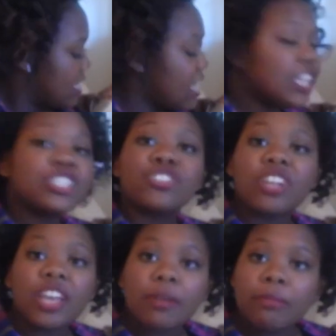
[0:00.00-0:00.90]

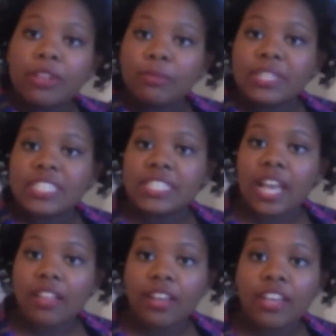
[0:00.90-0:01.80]
Yesterday, little Miss
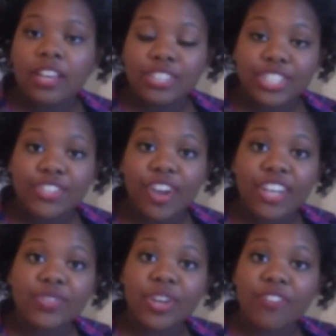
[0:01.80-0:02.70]
Stella, she
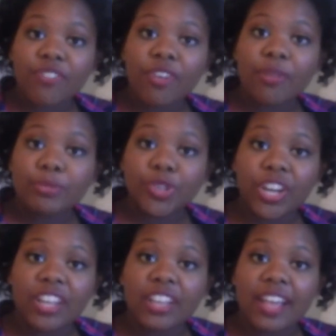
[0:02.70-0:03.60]
graduated from
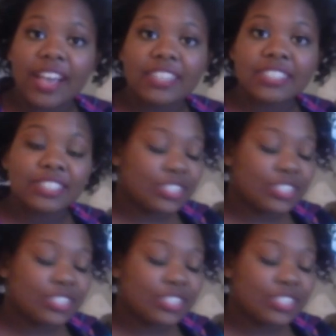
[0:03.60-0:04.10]
training class,